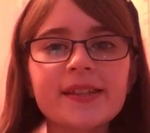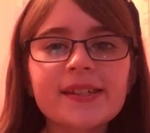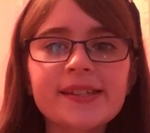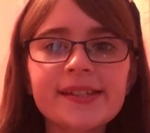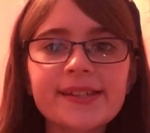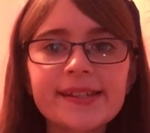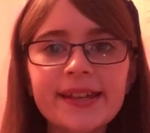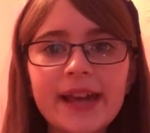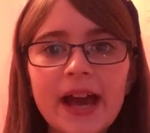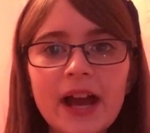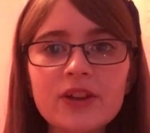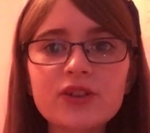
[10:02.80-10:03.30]
the
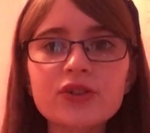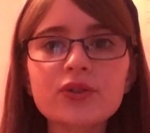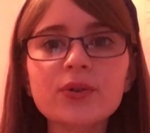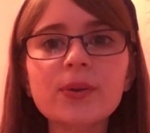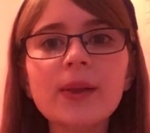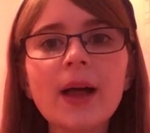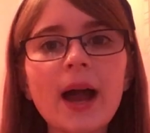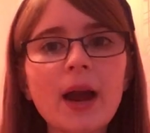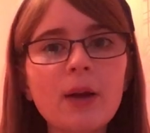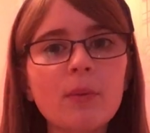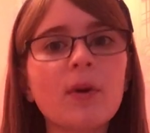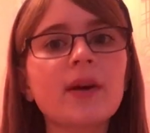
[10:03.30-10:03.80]
schedule
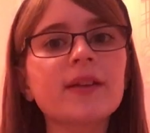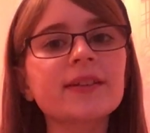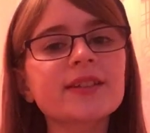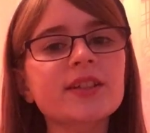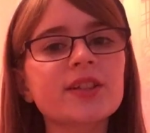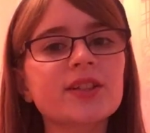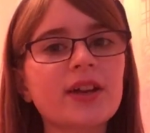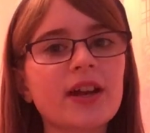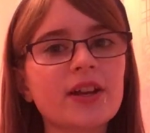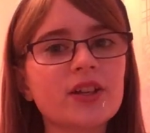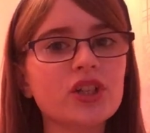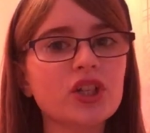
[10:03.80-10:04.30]
I
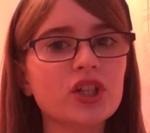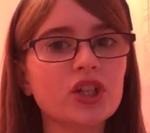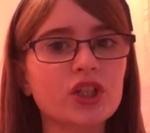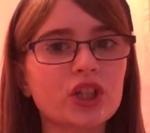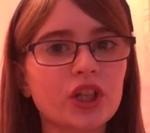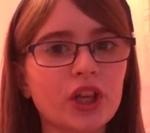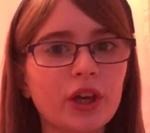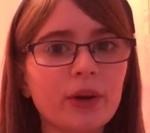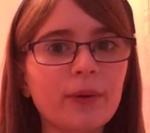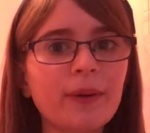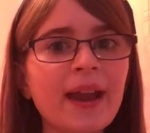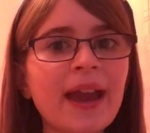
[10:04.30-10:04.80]
wanted to actually
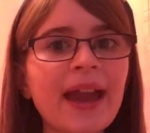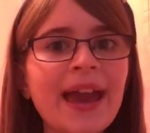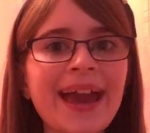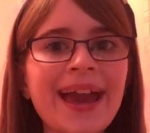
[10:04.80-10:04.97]
do,